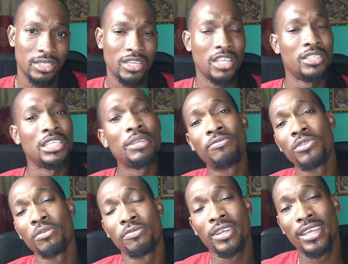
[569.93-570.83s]
They seem
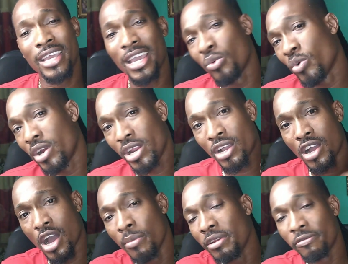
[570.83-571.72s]
to forget where they're
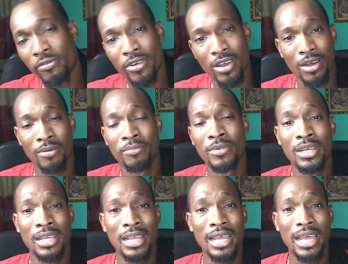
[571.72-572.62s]
coming from.
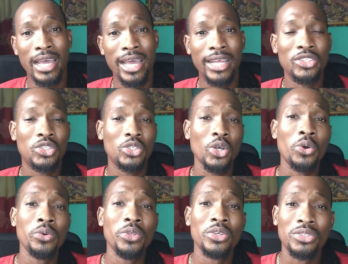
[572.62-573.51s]
And
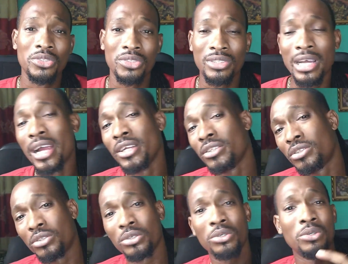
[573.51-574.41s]
so you
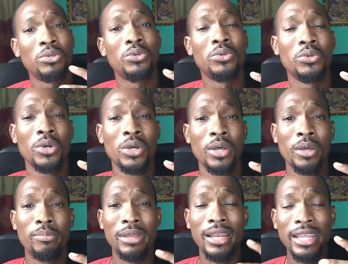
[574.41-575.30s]
start to
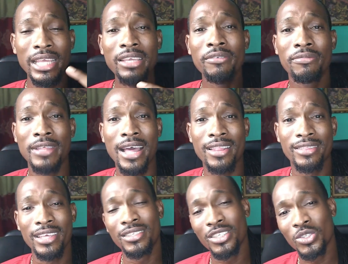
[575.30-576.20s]
believe that
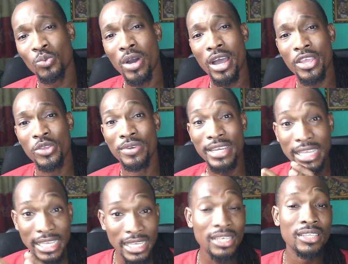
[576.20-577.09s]
this is what you
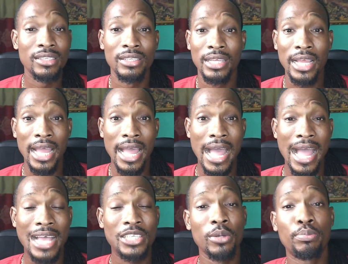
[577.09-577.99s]
need,
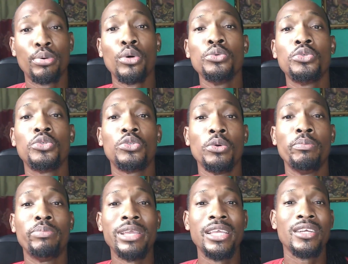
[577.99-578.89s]
as opposed to
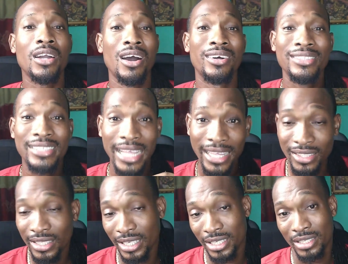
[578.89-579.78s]
being
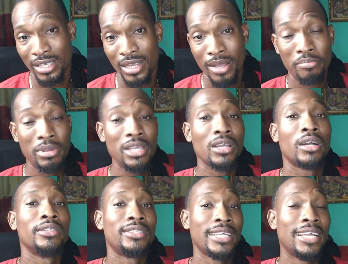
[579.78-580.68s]
contented
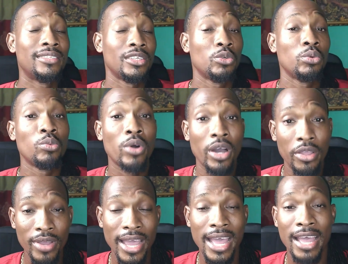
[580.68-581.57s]
with what
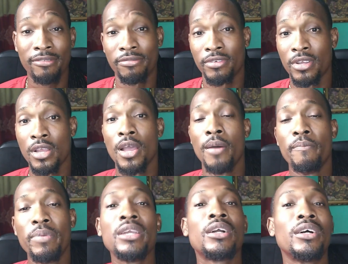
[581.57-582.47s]
you have,
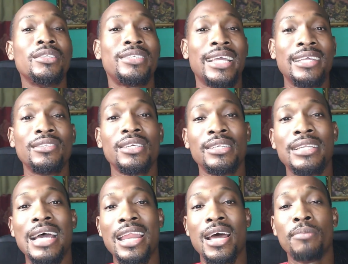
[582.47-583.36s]
being contented
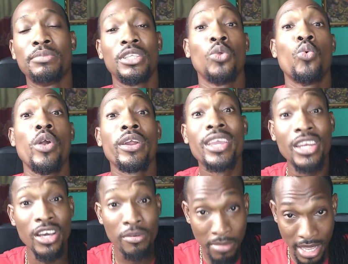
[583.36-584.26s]
that I'm still
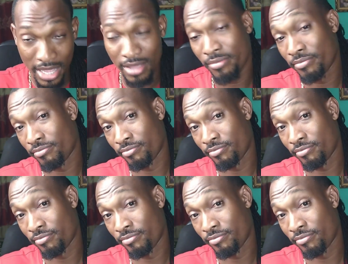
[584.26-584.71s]
working on me.